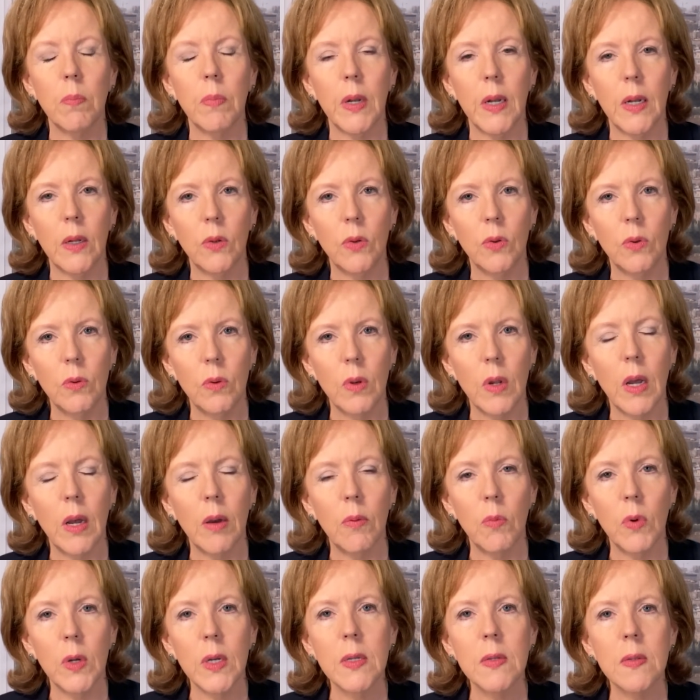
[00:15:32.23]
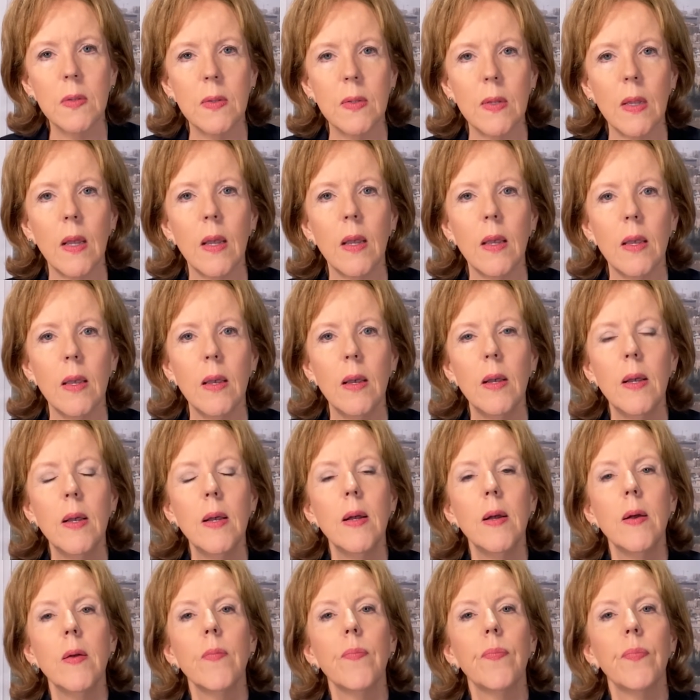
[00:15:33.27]
But I want to say
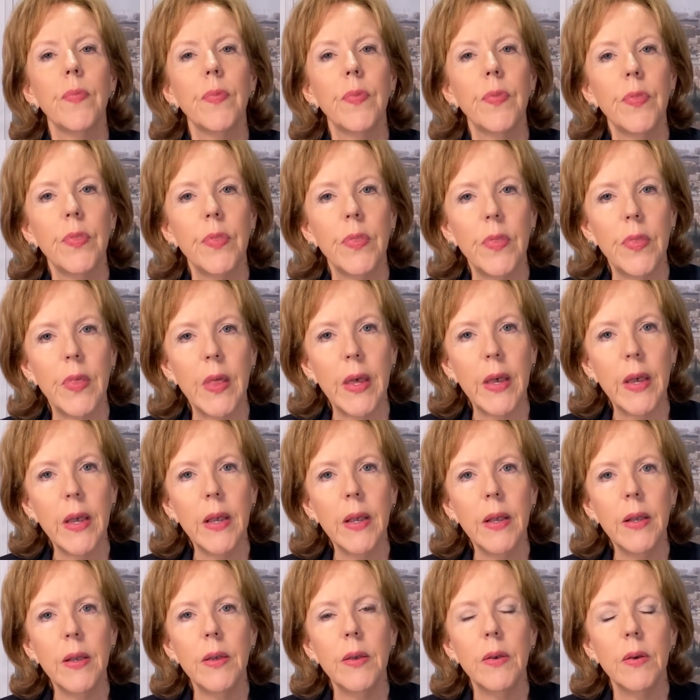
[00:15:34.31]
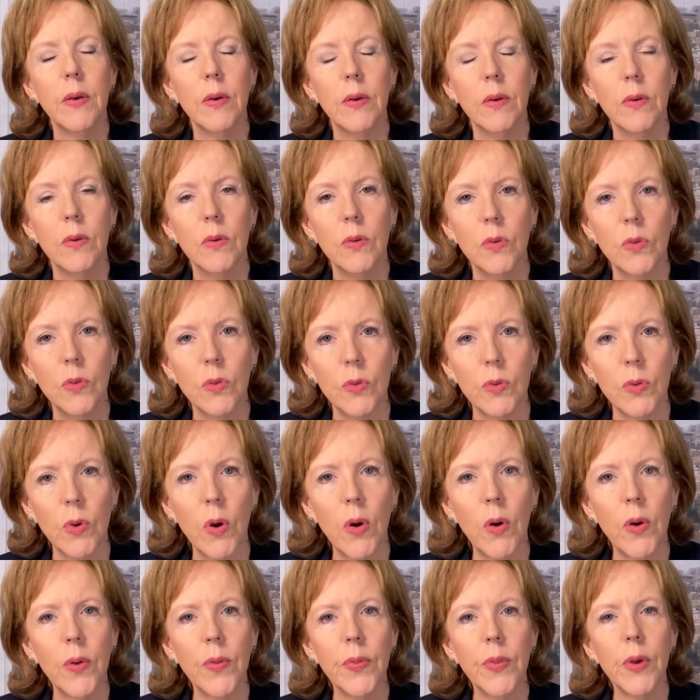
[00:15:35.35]
they
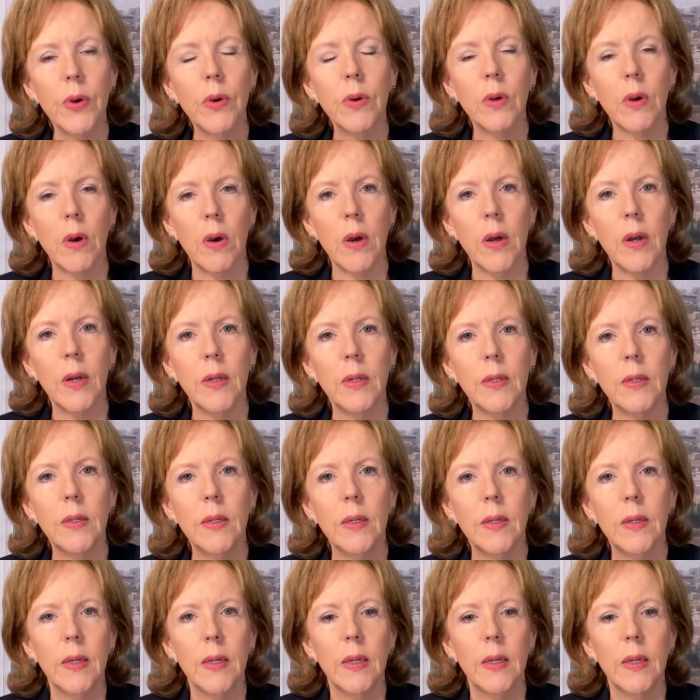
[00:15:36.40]
saw their God